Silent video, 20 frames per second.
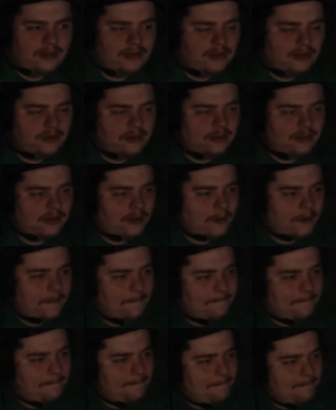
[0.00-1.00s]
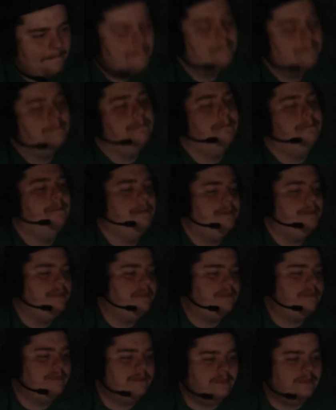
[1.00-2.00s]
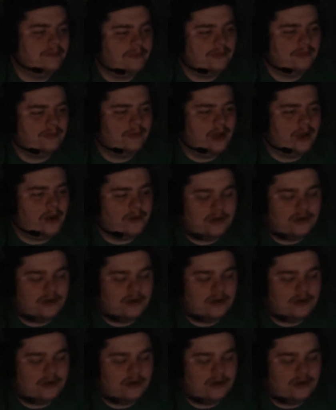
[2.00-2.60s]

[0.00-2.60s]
of them. Mm. So